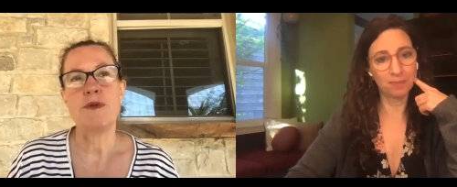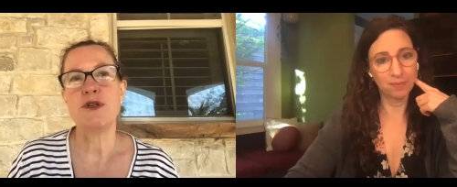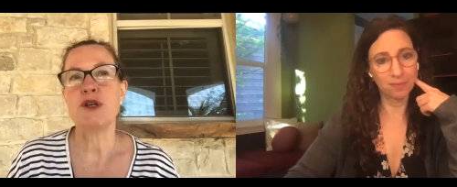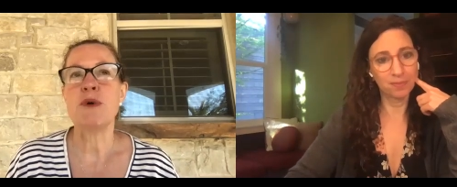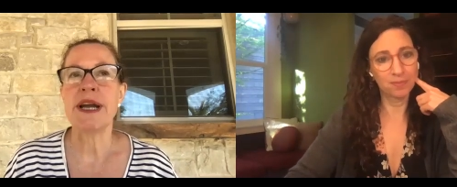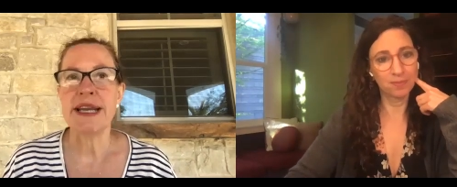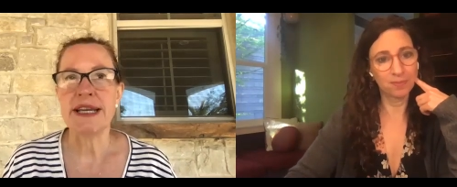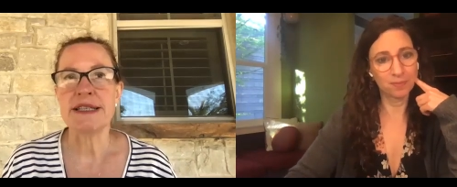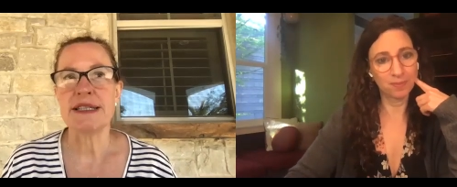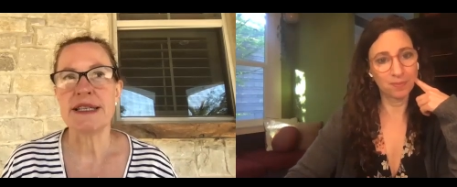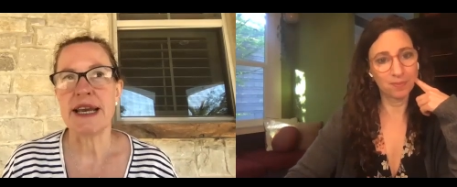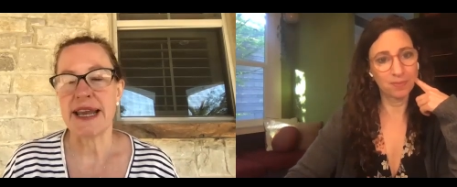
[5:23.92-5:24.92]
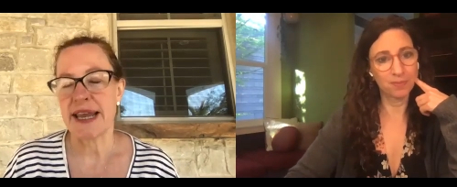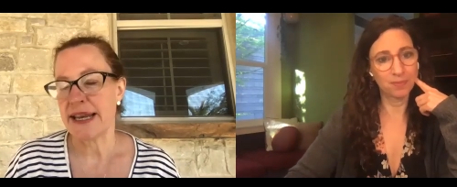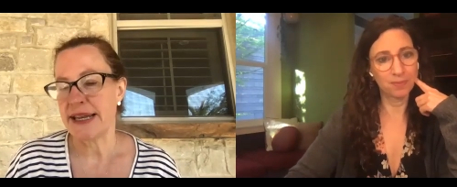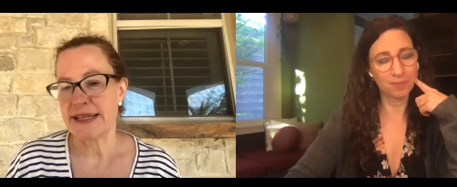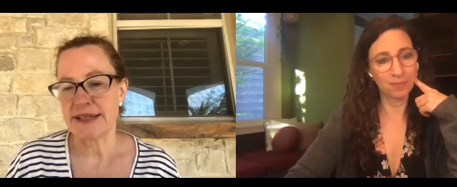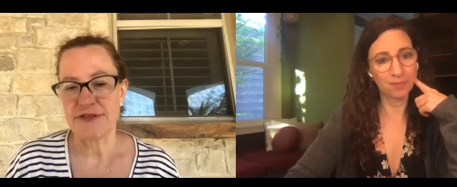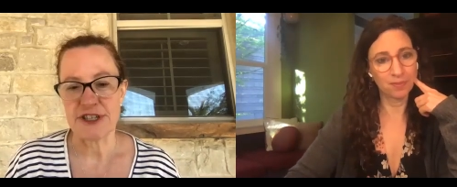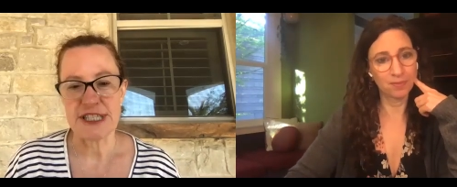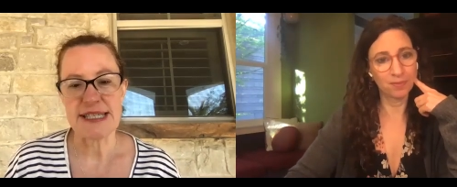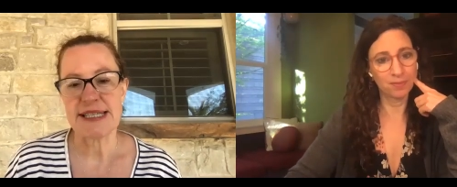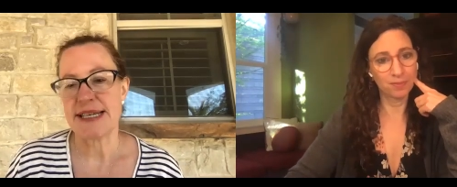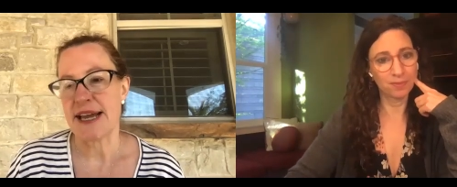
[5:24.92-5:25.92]
Speaker 1: do i need to take any different
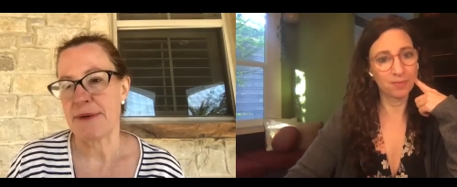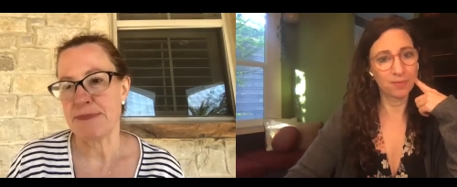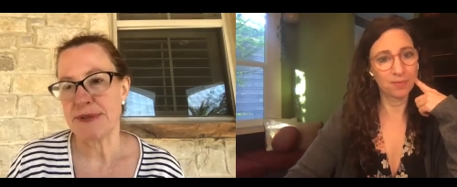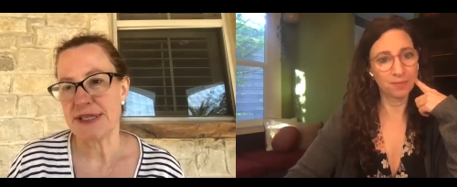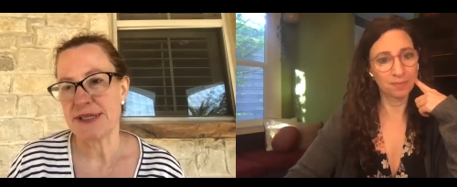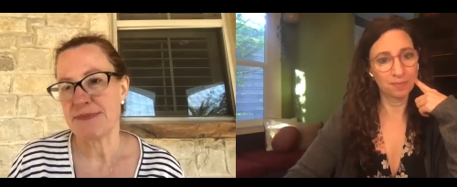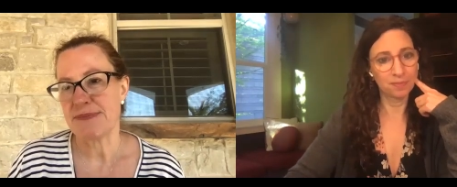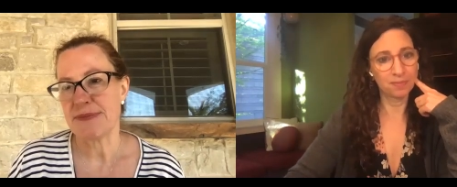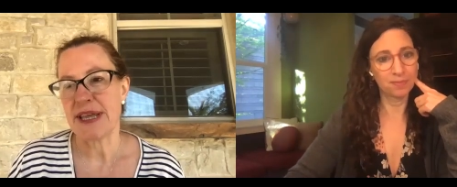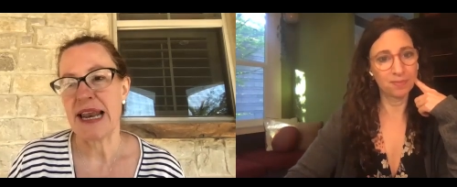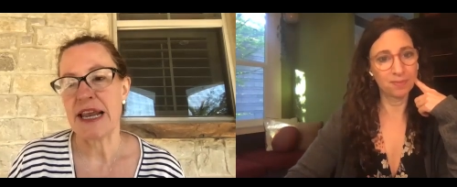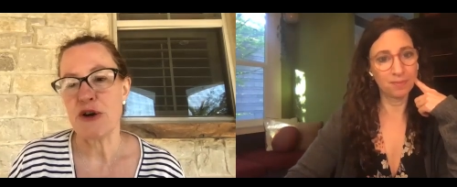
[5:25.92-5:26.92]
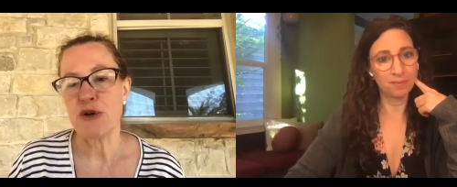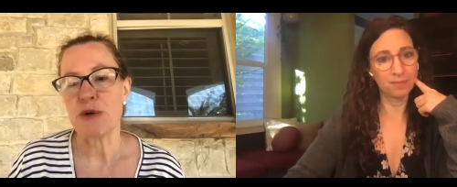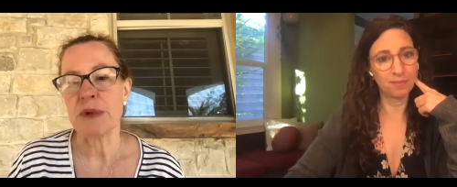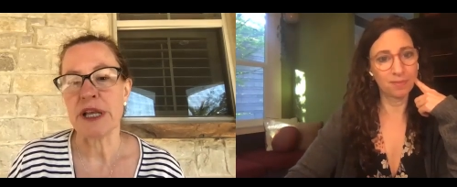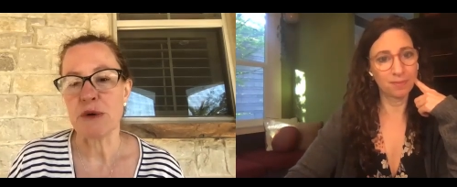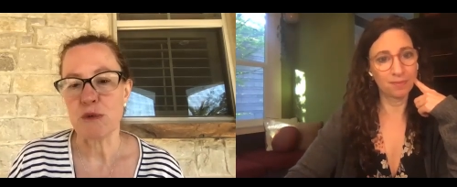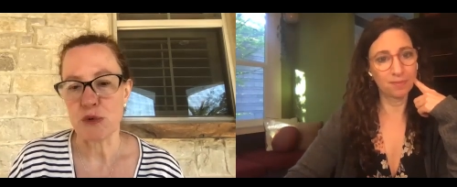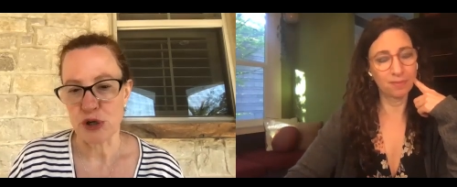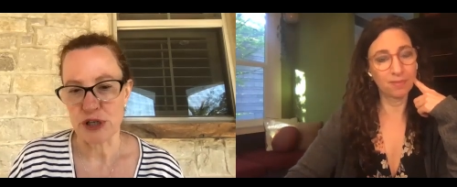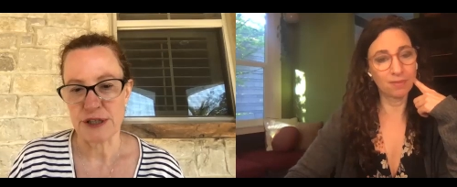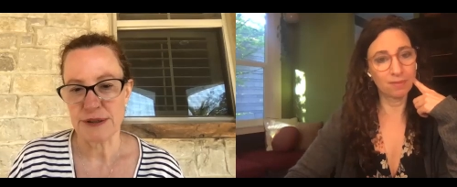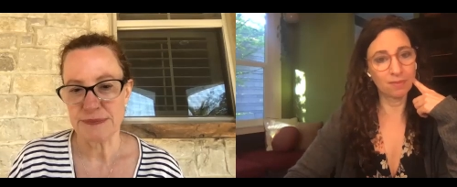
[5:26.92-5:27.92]
steps than i normally
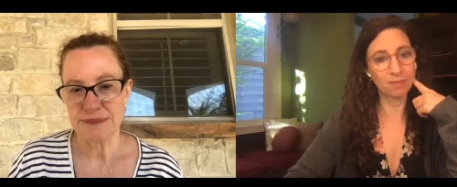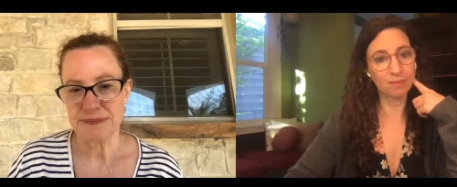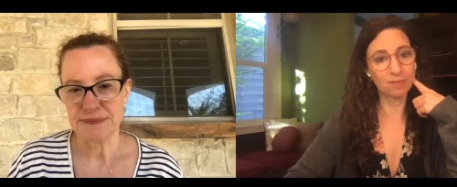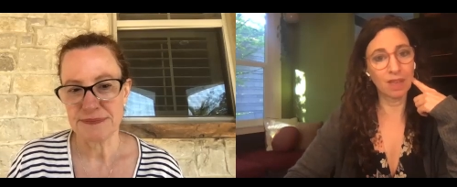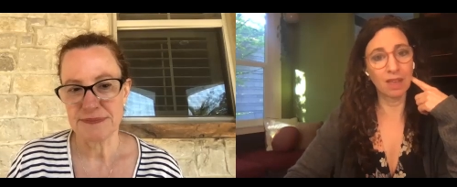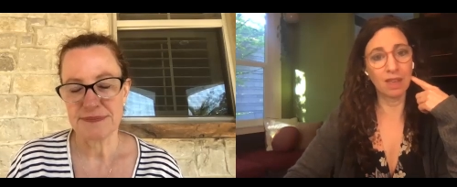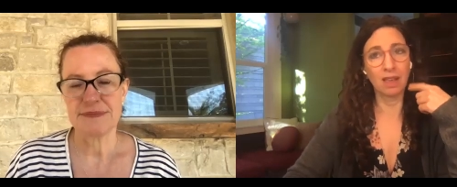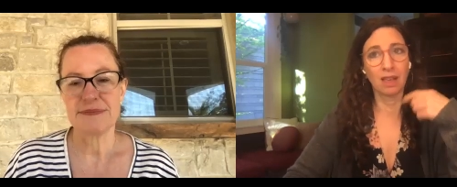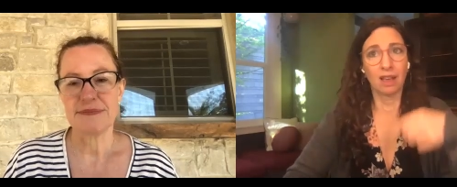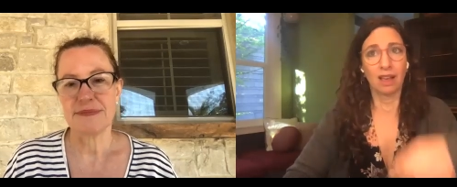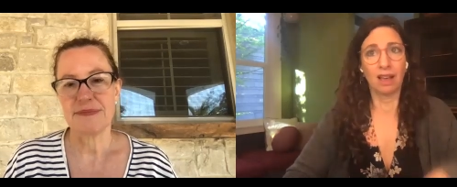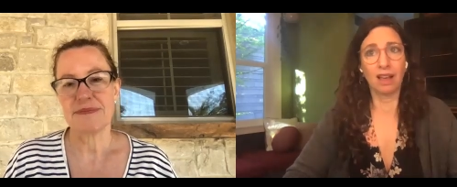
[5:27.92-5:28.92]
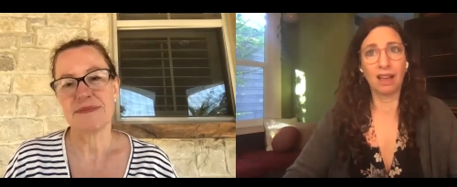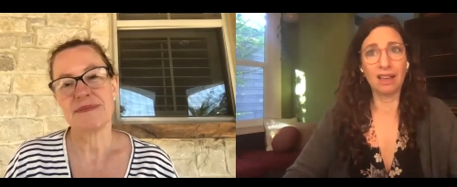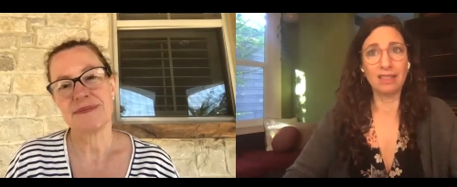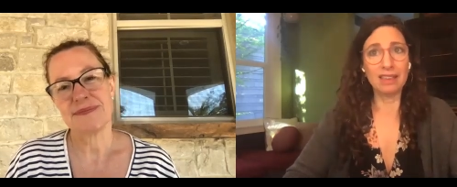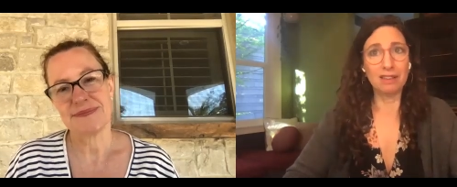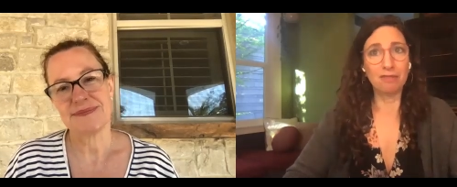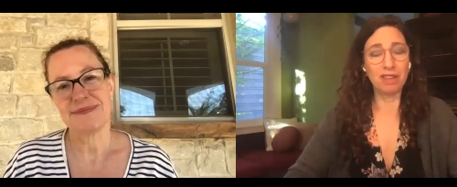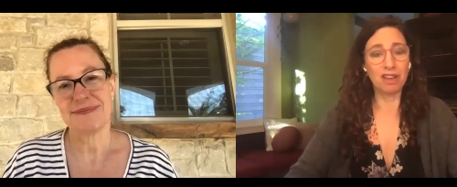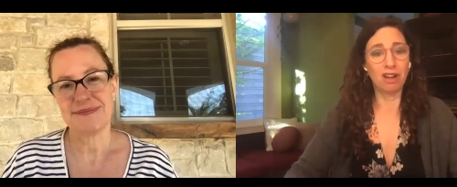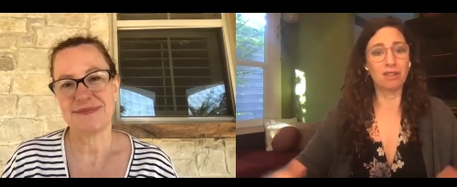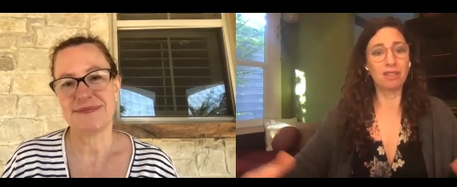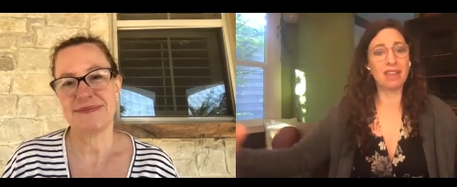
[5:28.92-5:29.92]
would I think
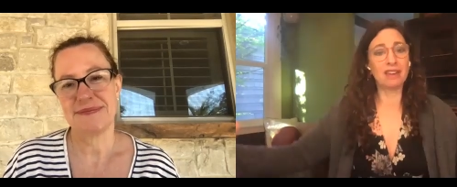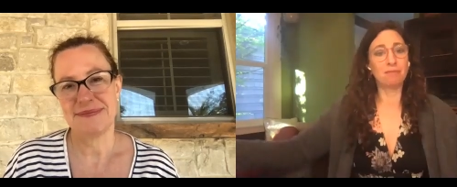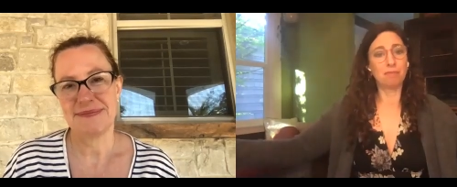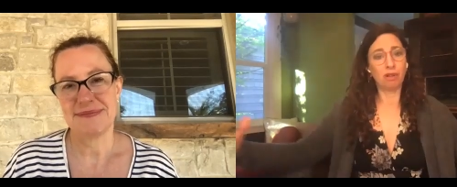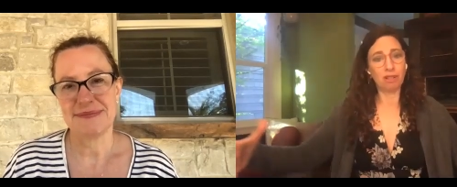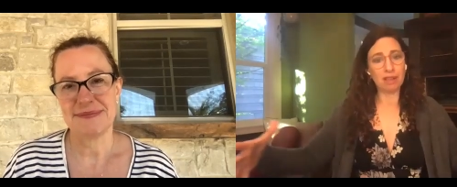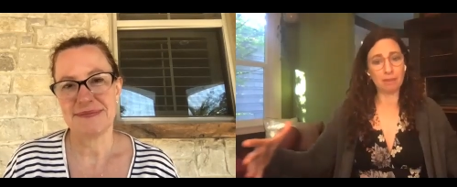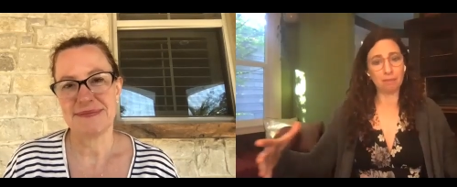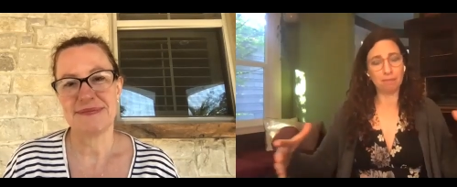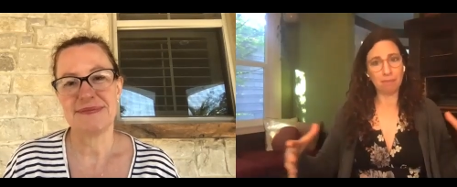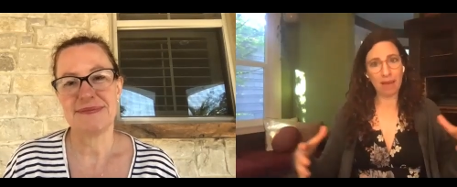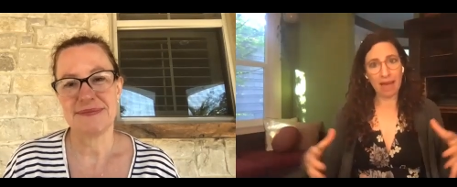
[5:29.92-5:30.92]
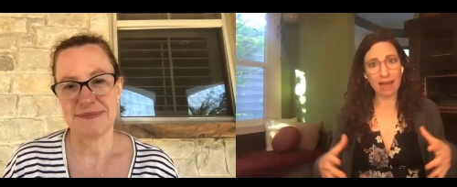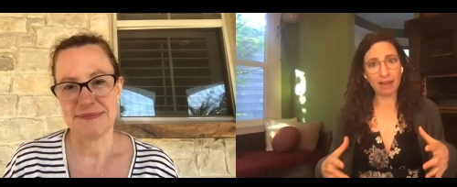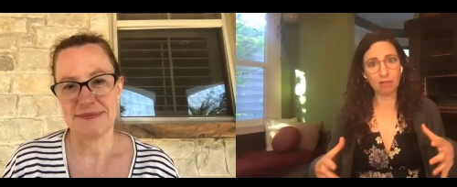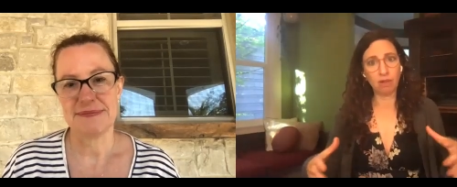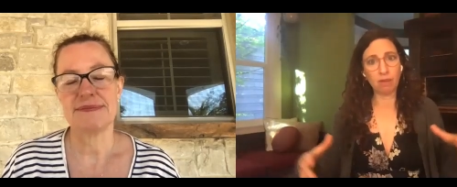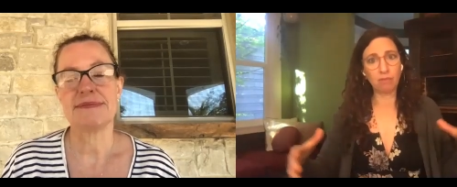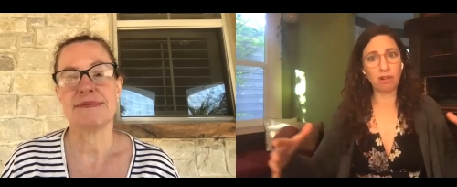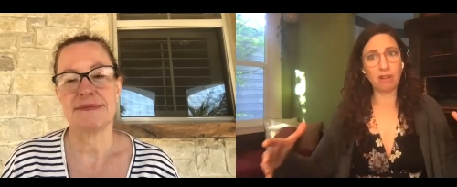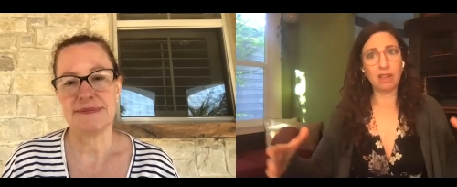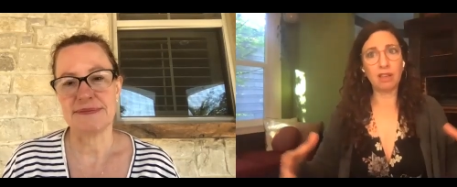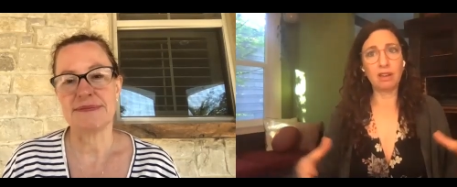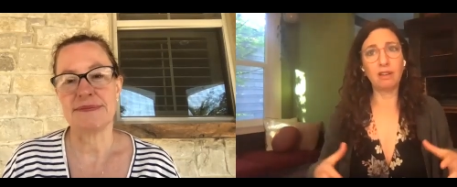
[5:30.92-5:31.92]
we are
Speaker 2: then pulling back when
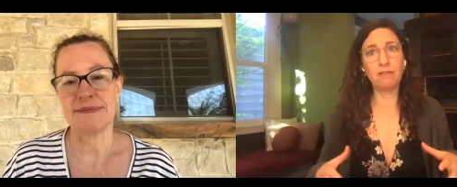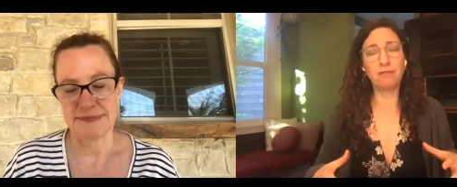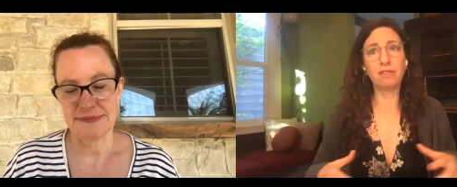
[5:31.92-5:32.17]
we're in a